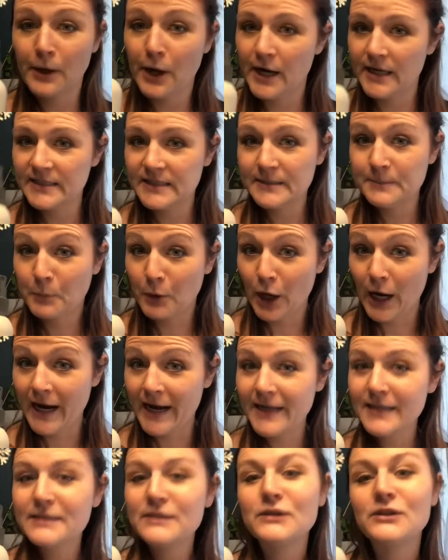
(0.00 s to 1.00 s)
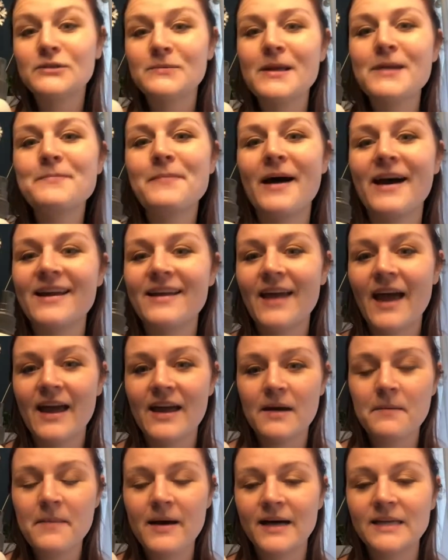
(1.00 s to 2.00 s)
spray, by
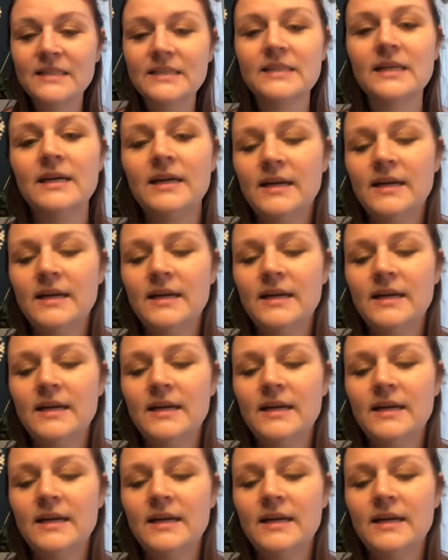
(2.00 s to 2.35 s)
KMS.